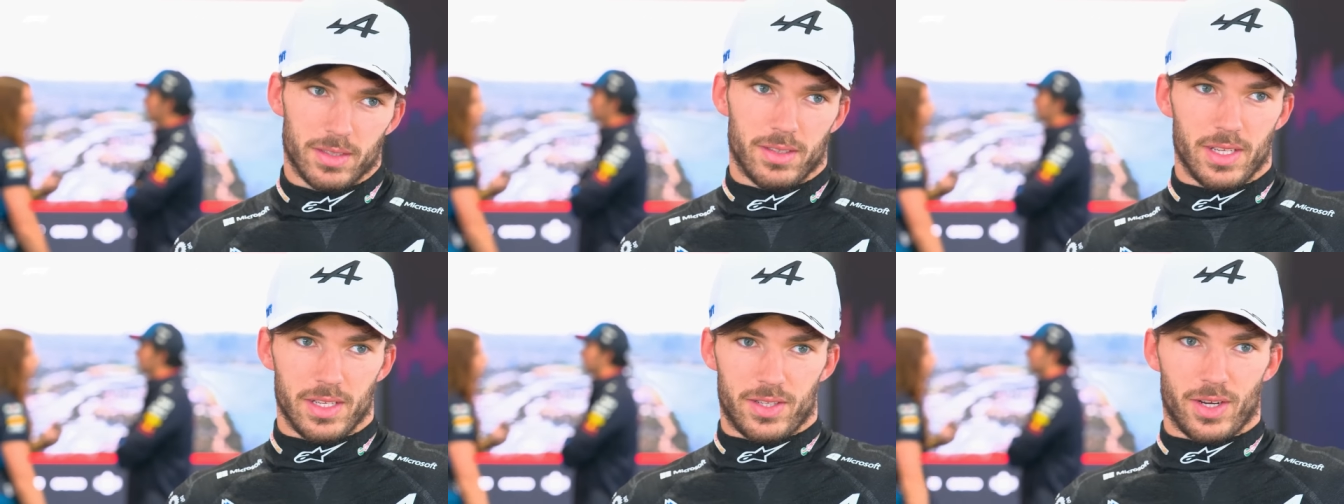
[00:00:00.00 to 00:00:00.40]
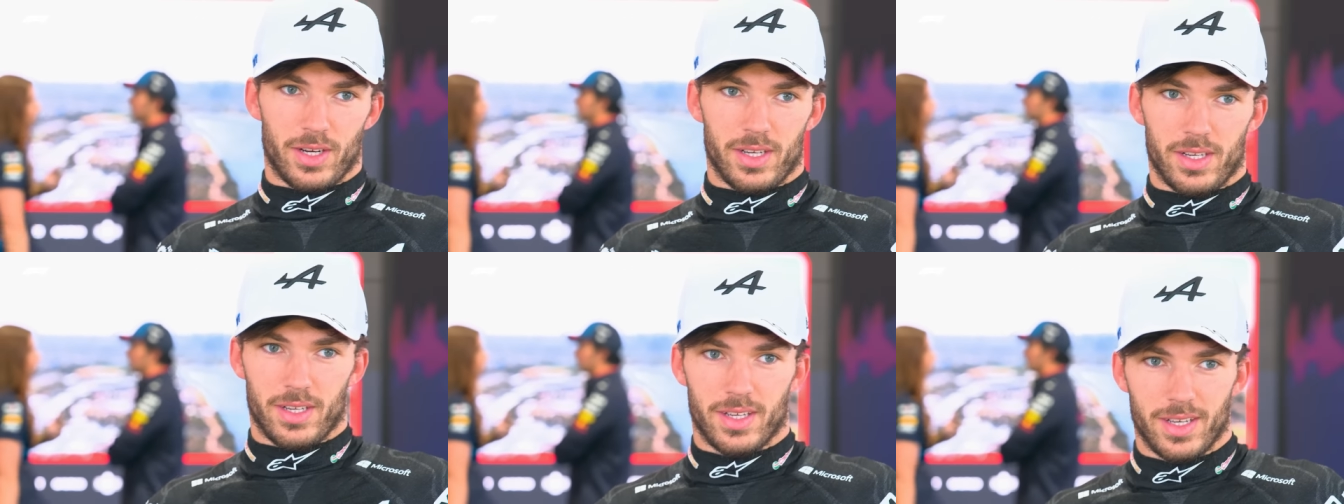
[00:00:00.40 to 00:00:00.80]
this
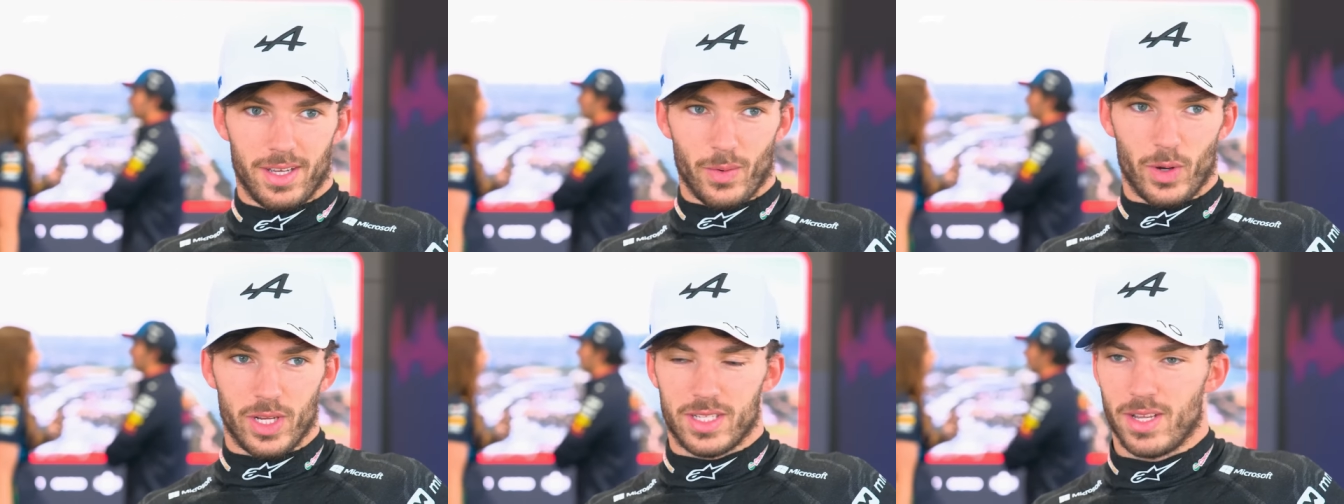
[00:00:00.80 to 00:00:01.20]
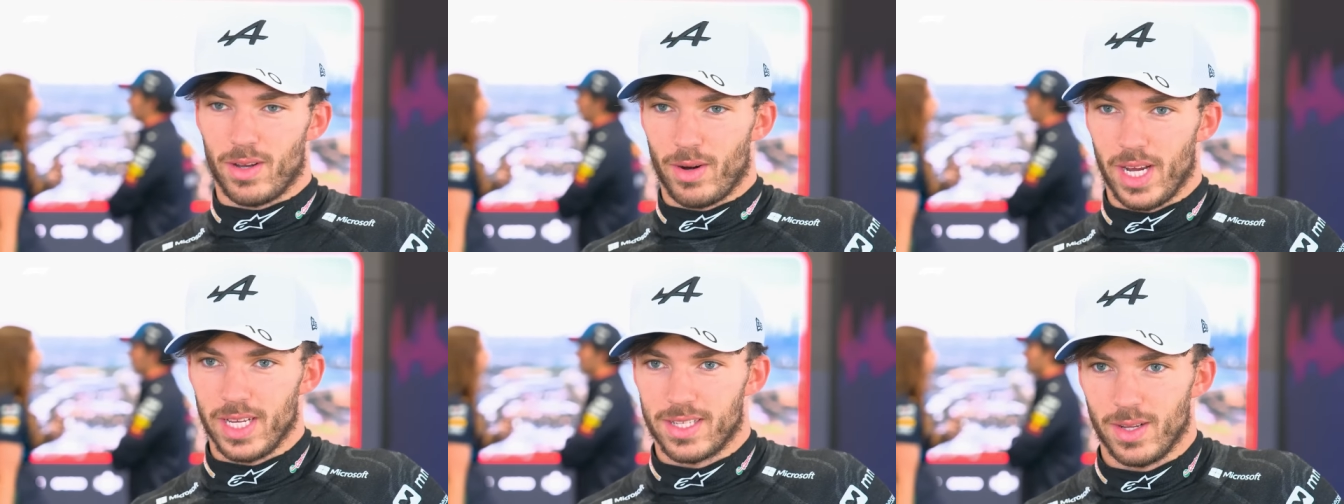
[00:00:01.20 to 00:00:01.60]
year he wins the
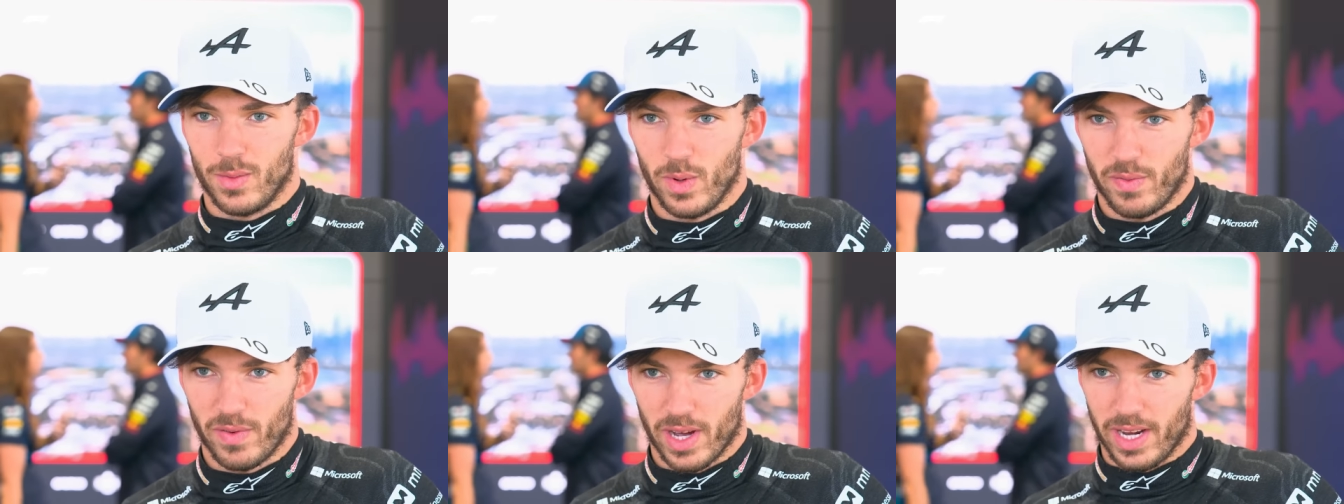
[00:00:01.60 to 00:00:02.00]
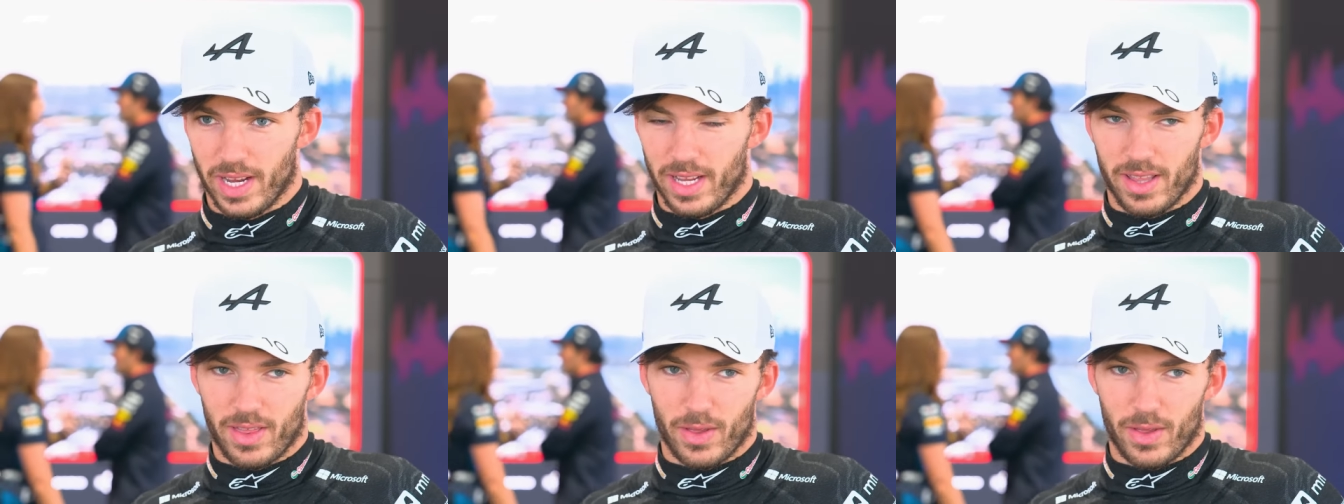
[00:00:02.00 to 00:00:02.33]
race and we're fighting in